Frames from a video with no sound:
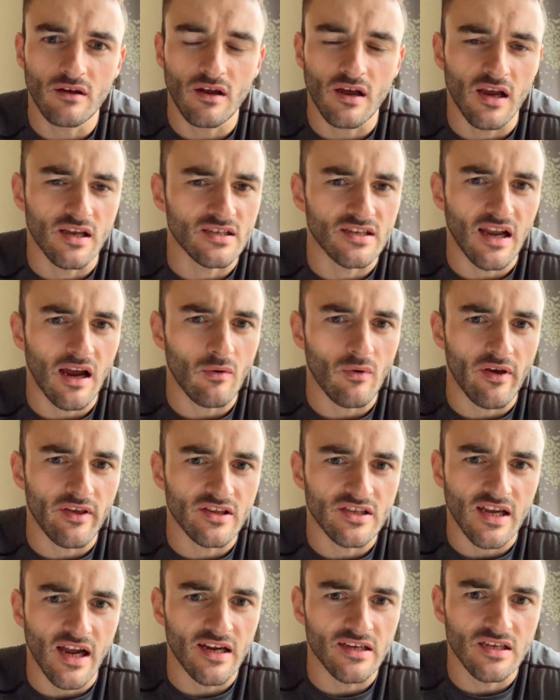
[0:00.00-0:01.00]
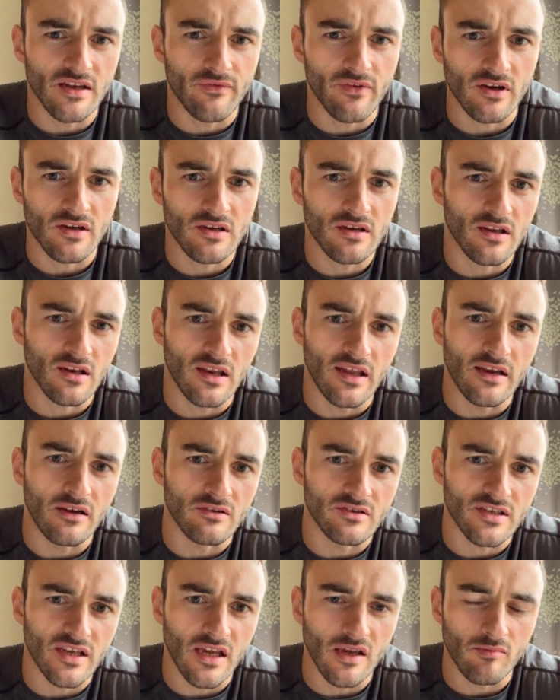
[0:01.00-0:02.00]
isn't that where the scientific legal
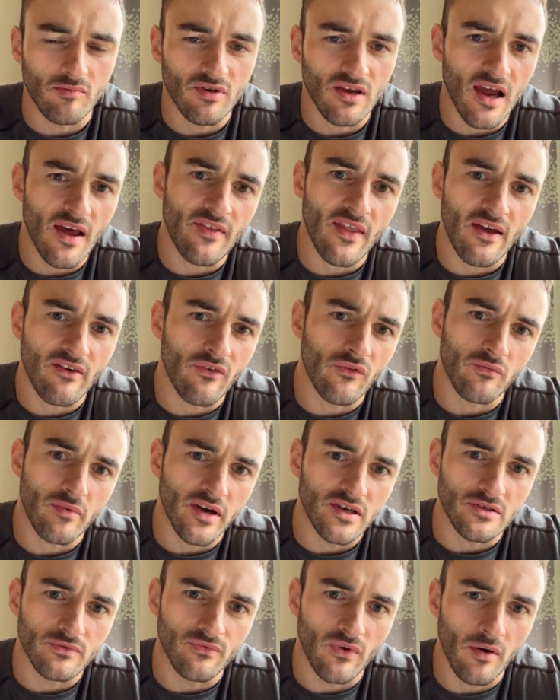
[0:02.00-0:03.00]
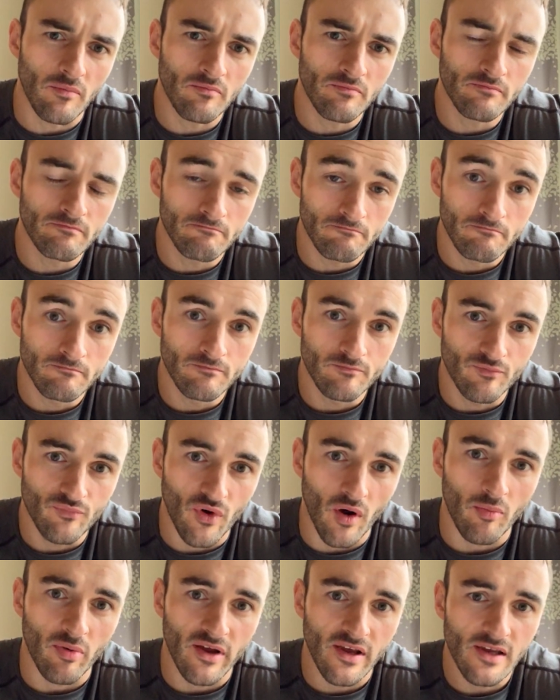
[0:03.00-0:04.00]
team get their information from?
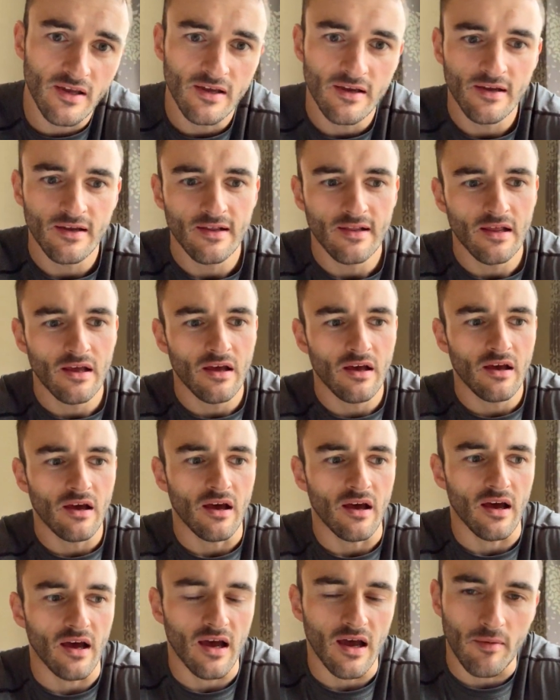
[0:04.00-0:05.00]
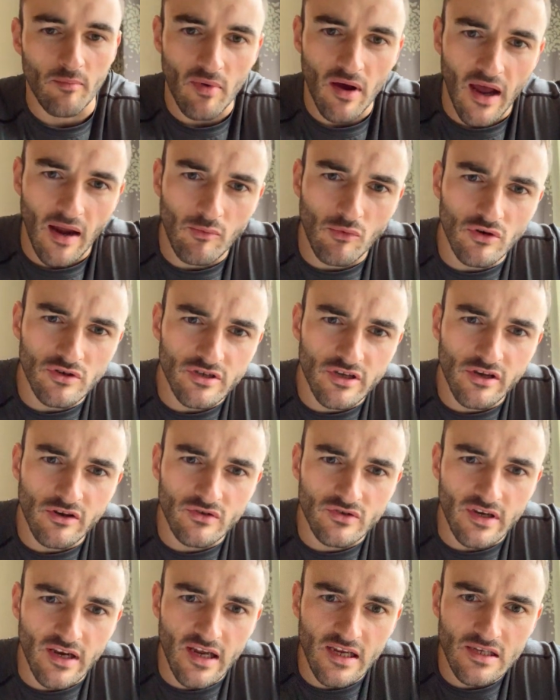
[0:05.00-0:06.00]
Probably. I'm also
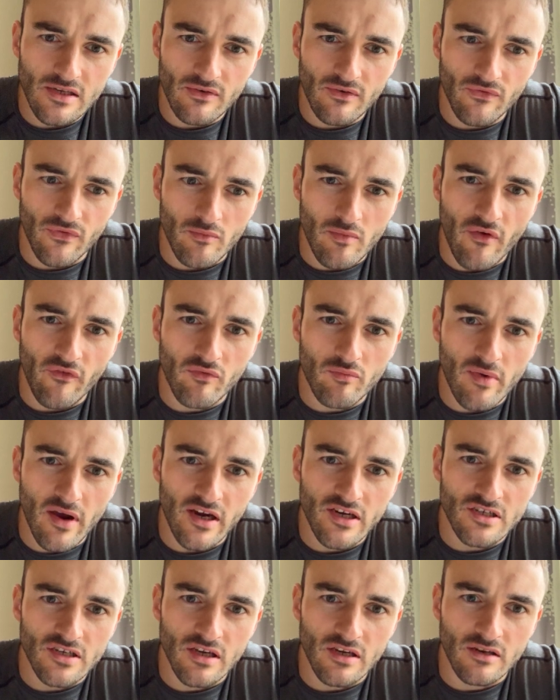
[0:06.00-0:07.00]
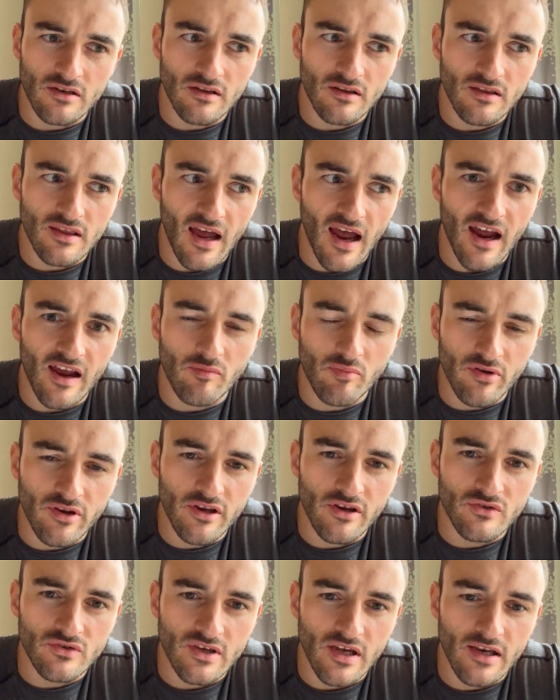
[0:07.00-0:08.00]
using this from information that I've been
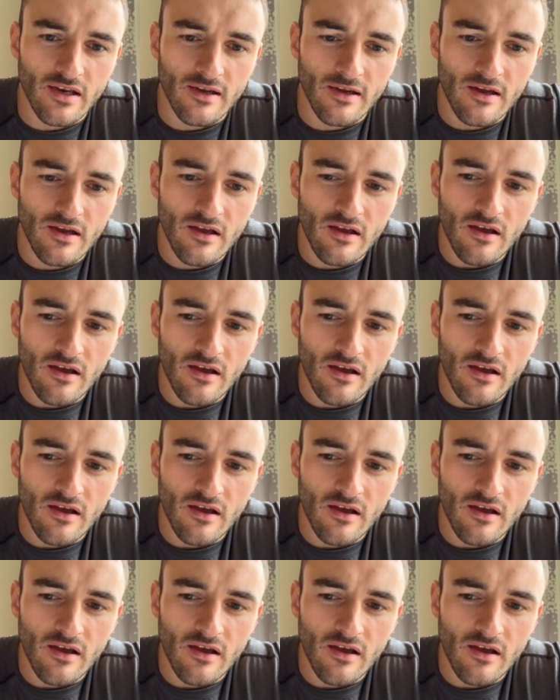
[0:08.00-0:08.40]
using.